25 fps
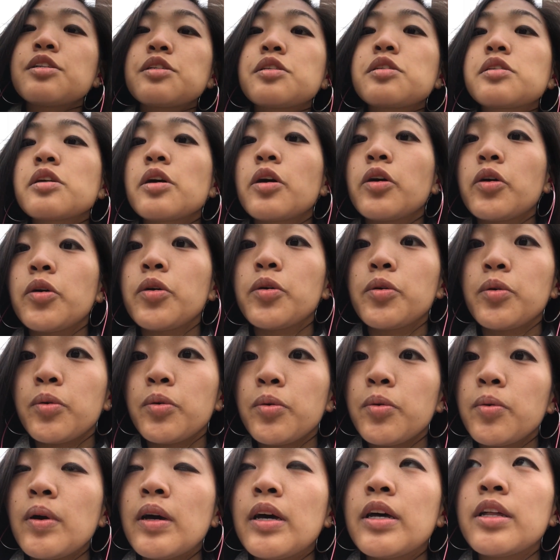
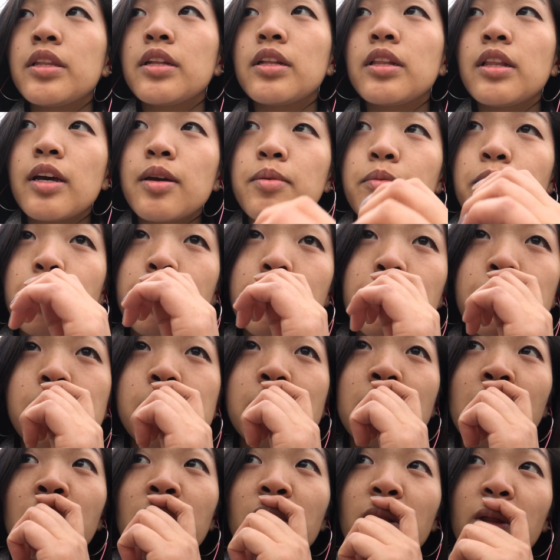So the library
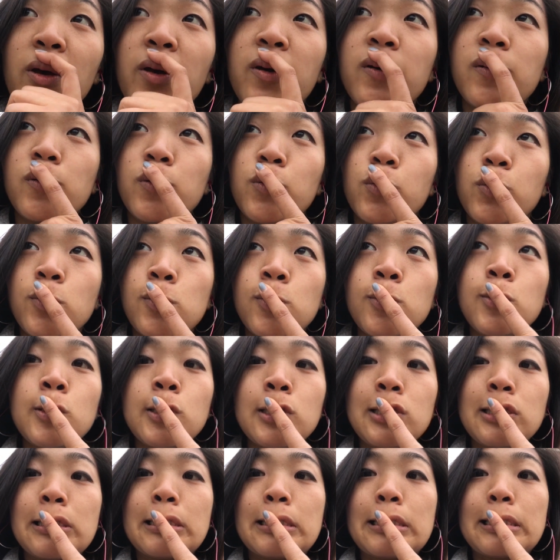is
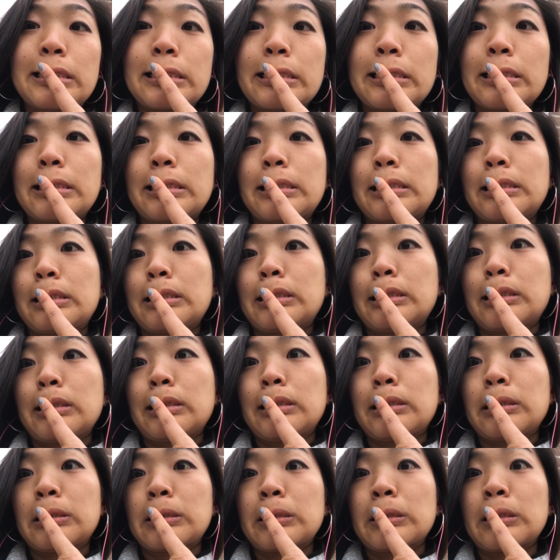closed.
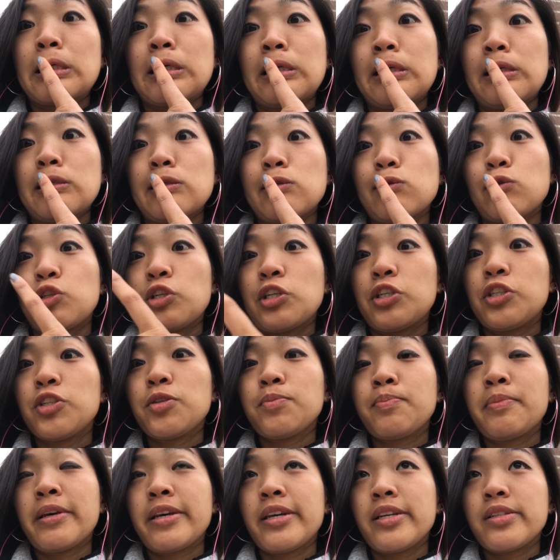So change
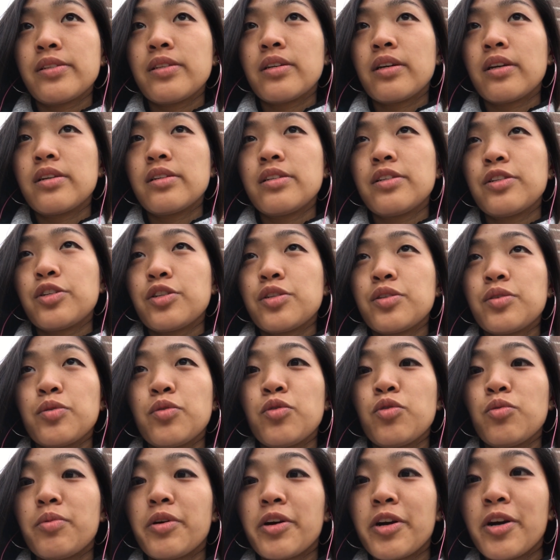of plans, I'm gonna just
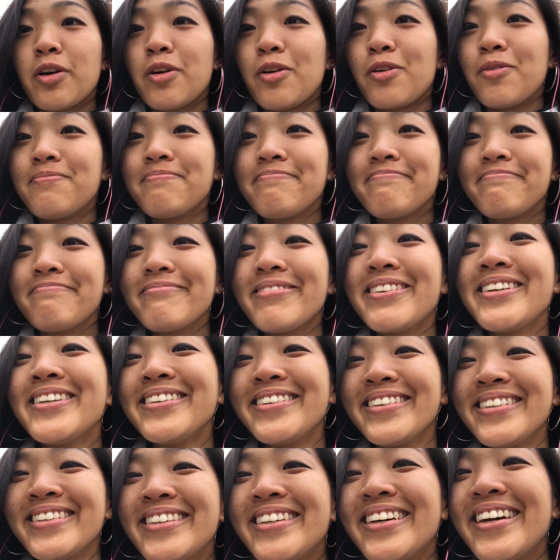Uber home
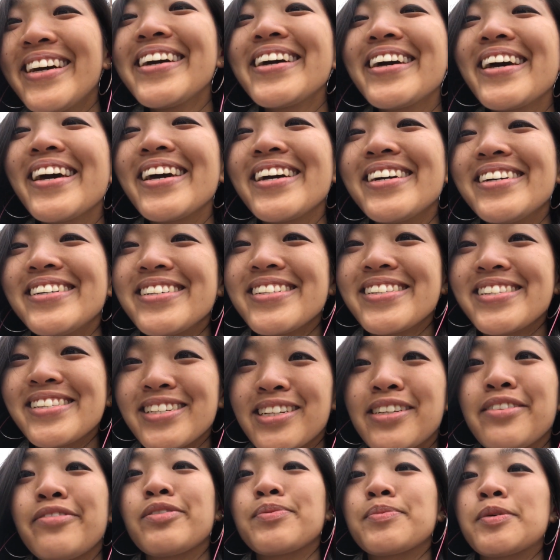and
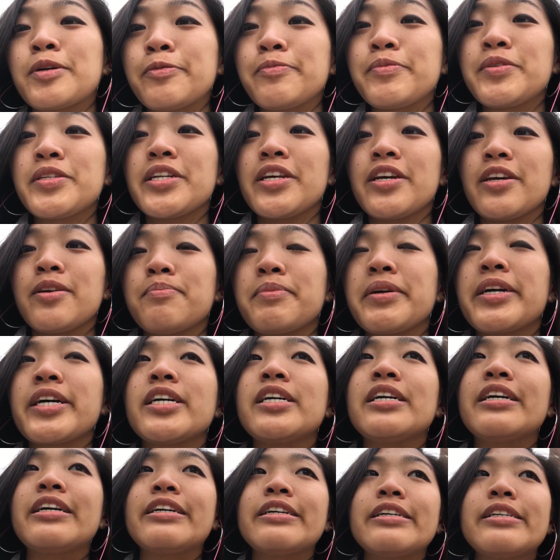study from home today
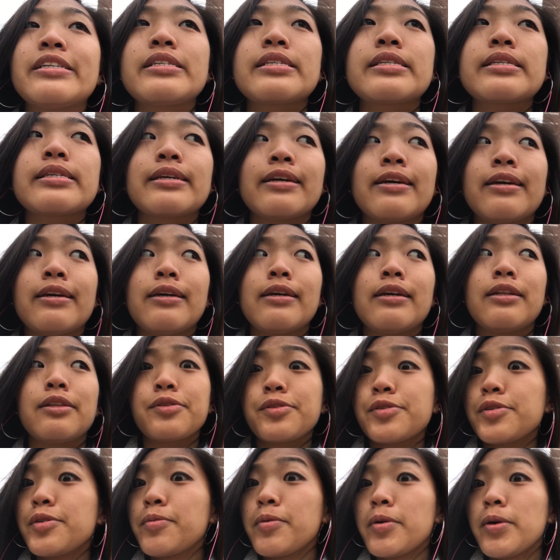because
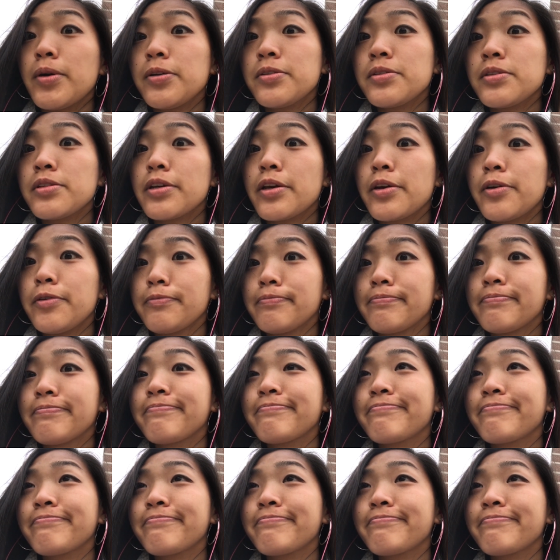there's nowhere else to go.